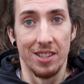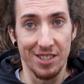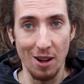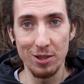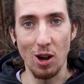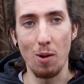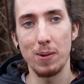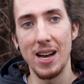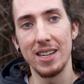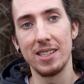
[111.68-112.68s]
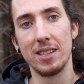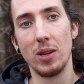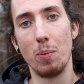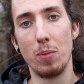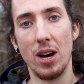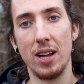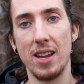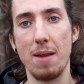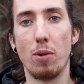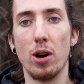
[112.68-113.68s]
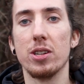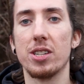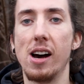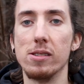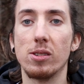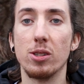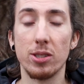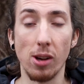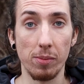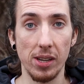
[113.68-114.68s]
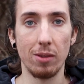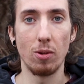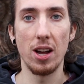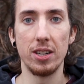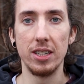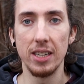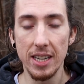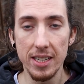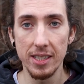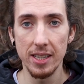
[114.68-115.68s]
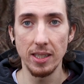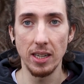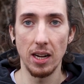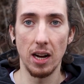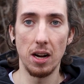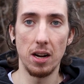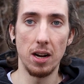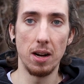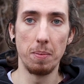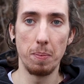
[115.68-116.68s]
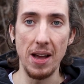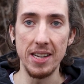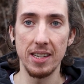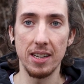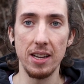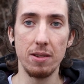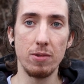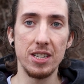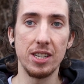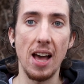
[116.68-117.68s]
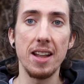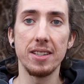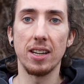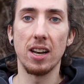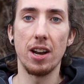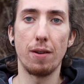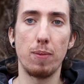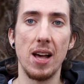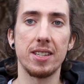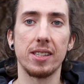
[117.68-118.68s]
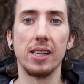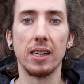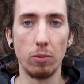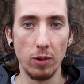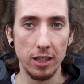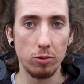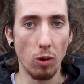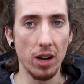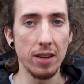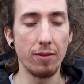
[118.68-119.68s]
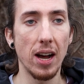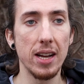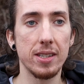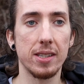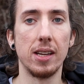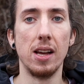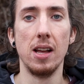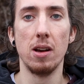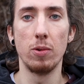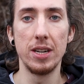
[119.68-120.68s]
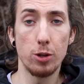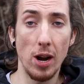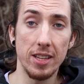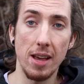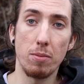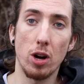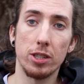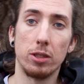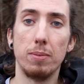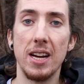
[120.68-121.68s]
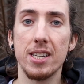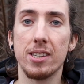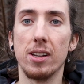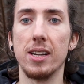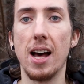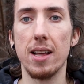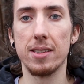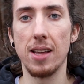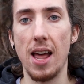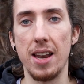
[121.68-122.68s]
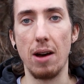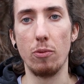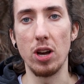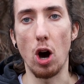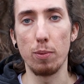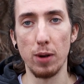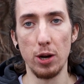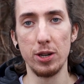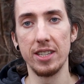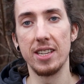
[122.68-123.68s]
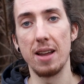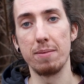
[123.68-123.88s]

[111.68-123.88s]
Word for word: Sounds complex, but it boils down to something rather easy. Um, basically, we scanned a lot of plastic with one device, we trained a model based on that, and then we uploaded